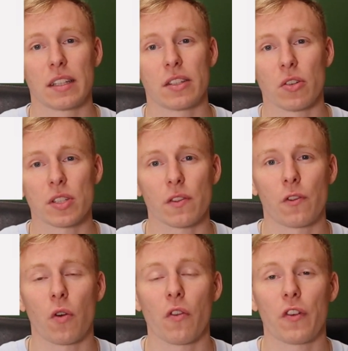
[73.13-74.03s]
Those
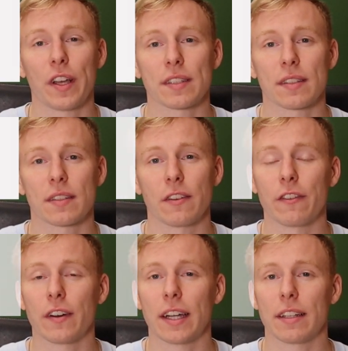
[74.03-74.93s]
four phases
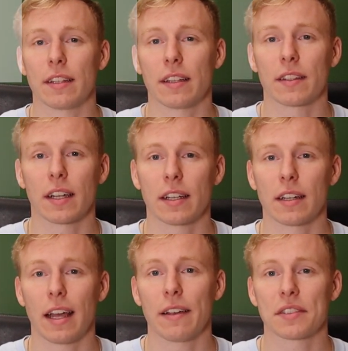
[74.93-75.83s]
define the entire
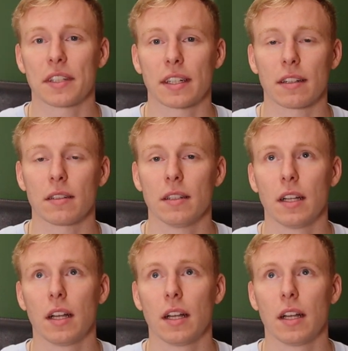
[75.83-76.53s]
life cycle